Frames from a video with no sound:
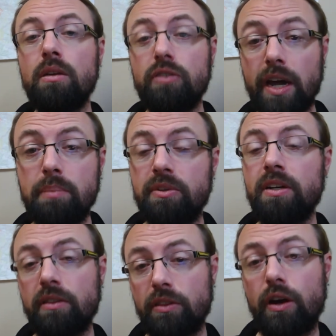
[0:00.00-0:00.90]
typed
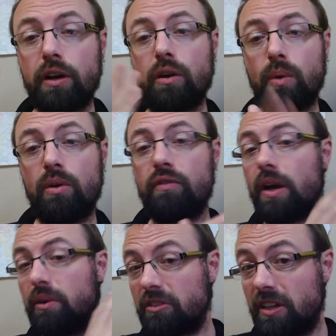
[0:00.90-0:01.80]
in the
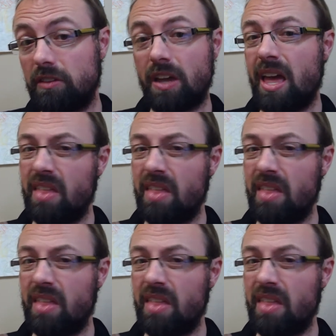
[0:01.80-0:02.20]
coronavirus is,